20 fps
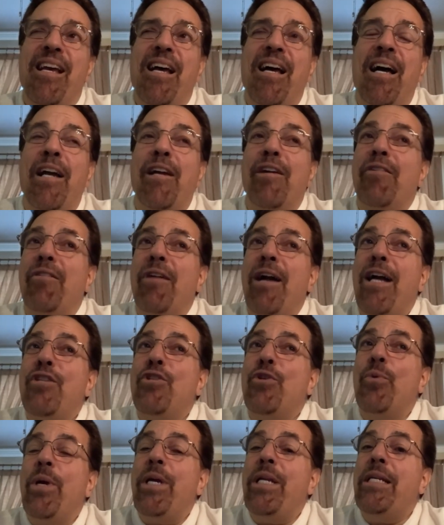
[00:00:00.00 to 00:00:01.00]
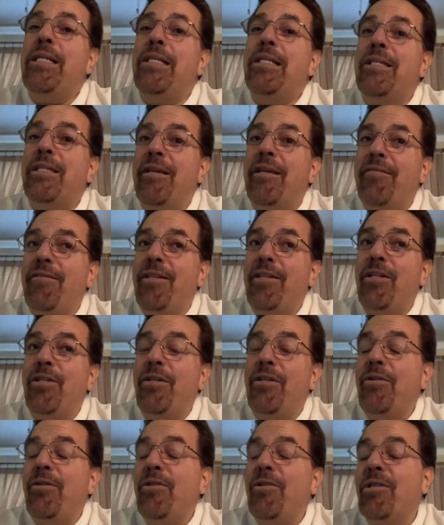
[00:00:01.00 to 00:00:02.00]
I graduated in seventy
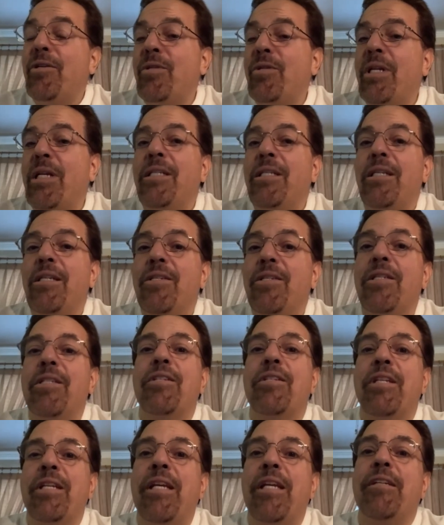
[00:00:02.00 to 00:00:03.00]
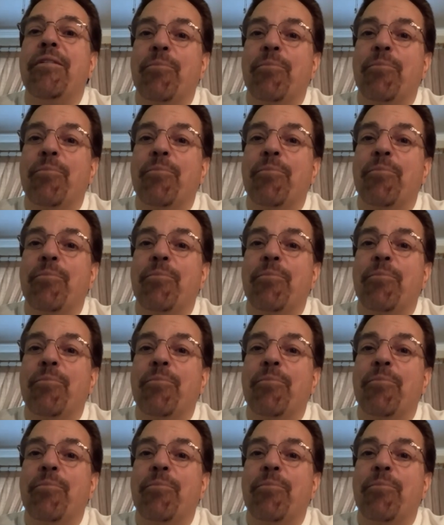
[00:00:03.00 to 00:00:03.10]
two, so it was nineteen sixty eight. Okay.